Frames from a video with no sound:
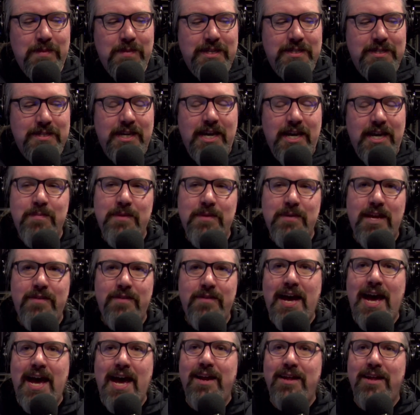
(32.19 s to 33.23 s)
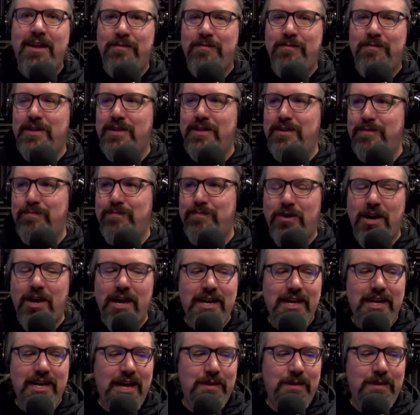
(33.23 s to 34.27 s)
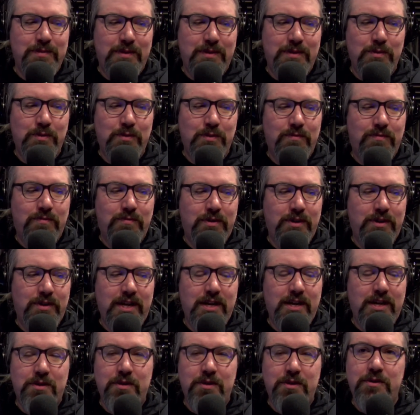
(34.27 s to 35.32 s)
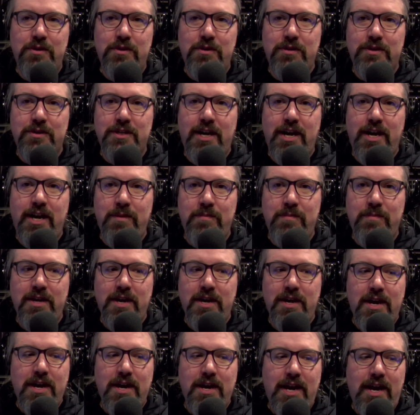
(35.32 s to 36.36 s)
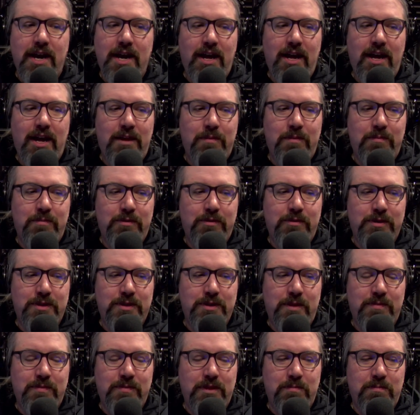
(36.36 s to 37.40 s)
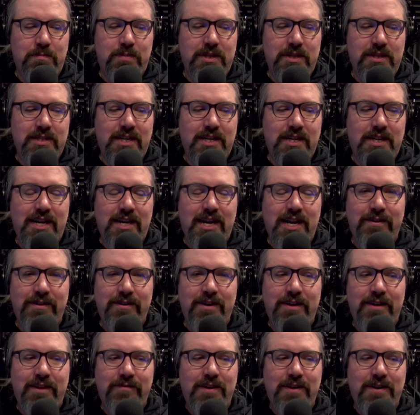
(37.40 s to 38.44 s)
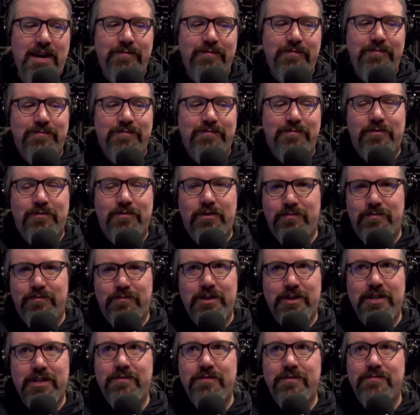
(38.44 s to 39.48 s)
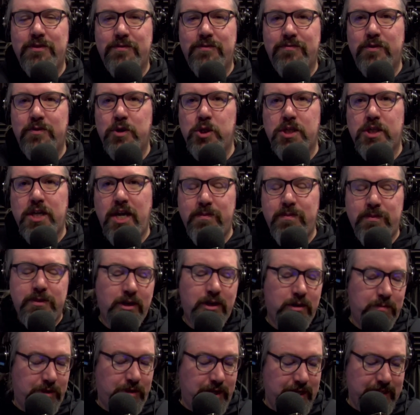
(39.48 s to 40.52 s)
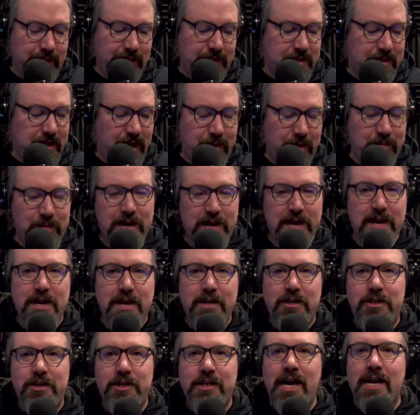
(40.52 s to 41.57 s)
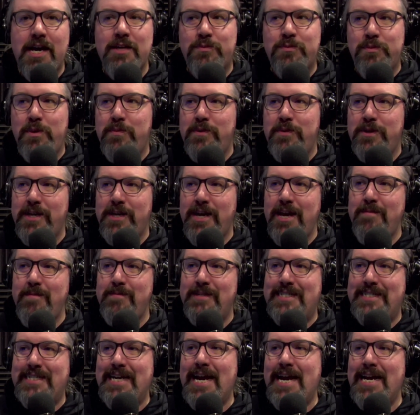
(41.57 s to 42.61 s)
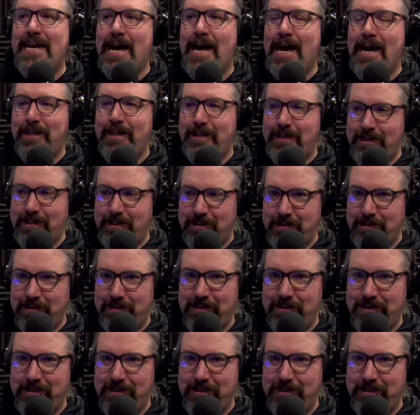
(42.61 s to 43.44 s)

And it's a game that I've had on, with probably games with gold for like a good long time, um, or something. But uh, I I I for the really for the first time started playing this game. Do you guys remember the game Dead Island?